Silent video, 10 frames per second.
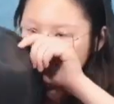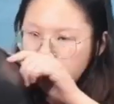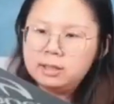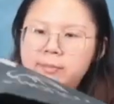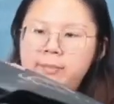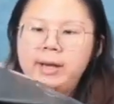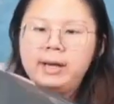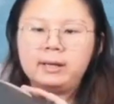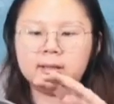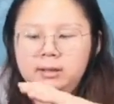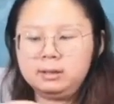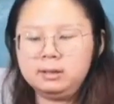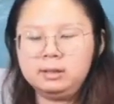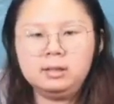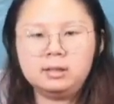in the bag
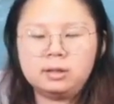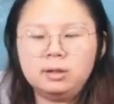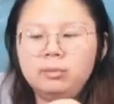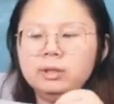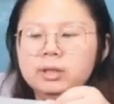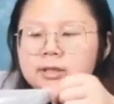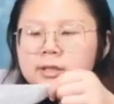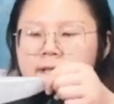so the